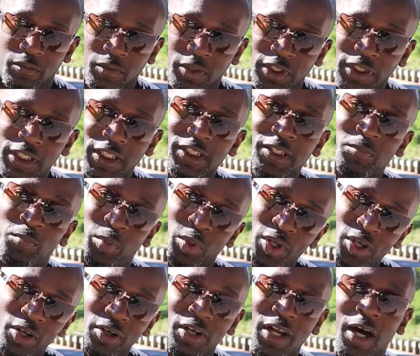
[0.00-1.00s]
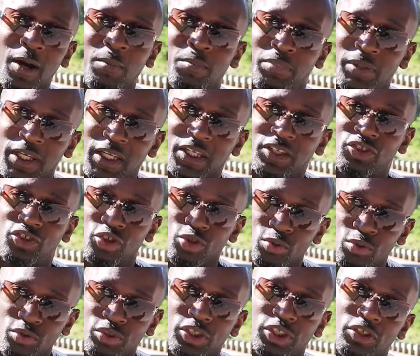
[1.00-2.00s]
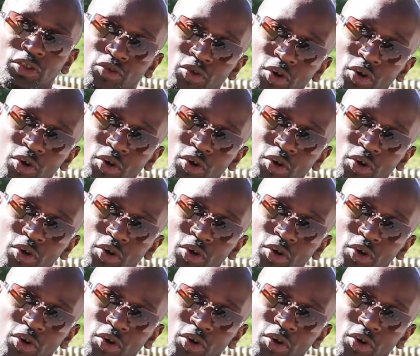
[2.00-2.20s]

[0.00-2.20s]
We need to put on our big shoes and